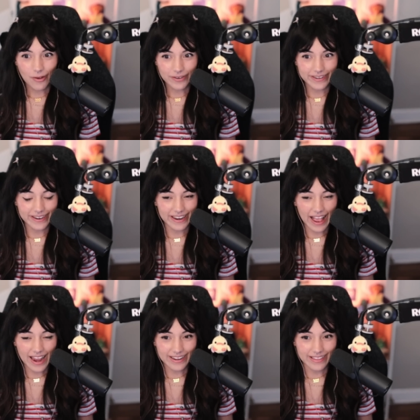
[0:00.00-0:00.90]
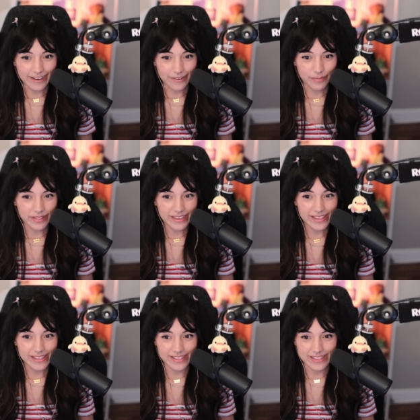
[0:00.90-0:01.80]
need to get out of there,
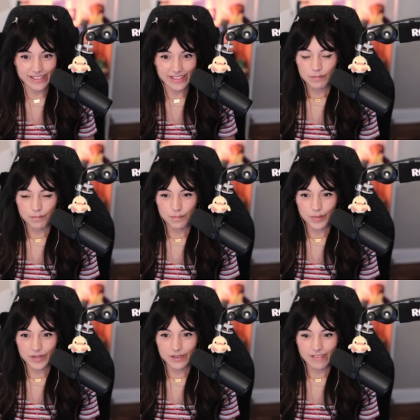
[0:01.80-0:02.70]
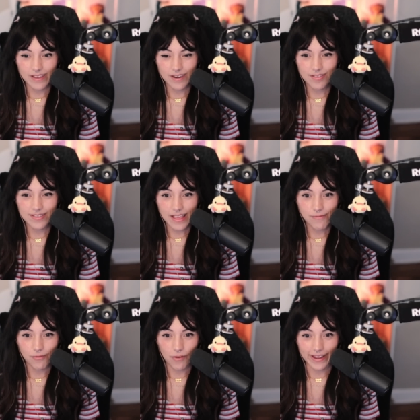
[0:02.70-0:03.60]
please. But in a
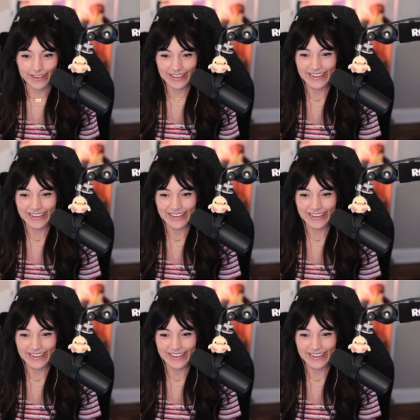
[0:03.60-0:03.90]
safe way.